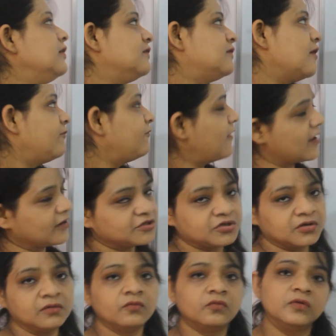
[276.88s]
is a
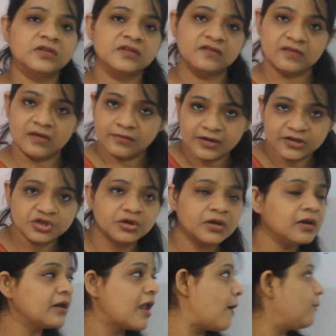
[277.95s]
fraction which is a
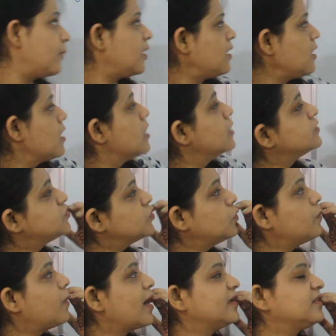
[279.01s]
rational number.
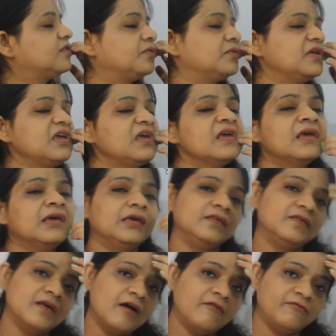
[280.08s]
2 by 3
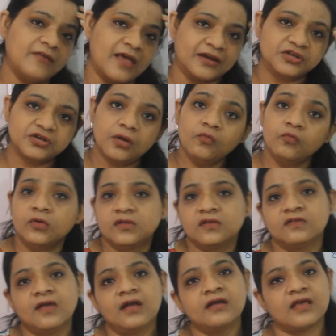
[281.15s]
is a fraction which
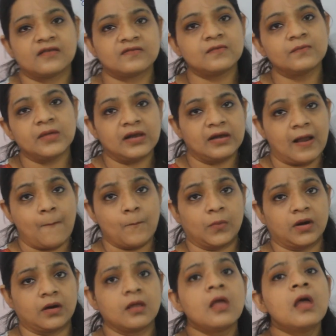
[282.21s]
is a decimal
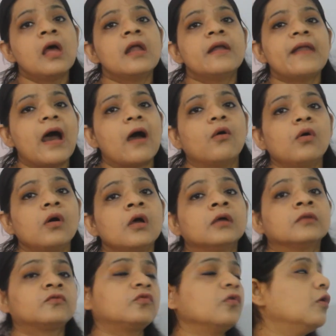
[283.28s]
number.
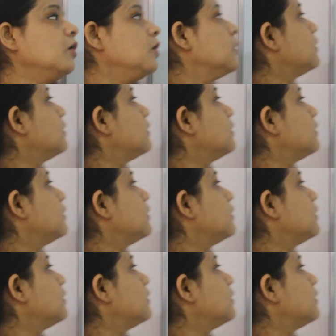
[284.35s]
Now, so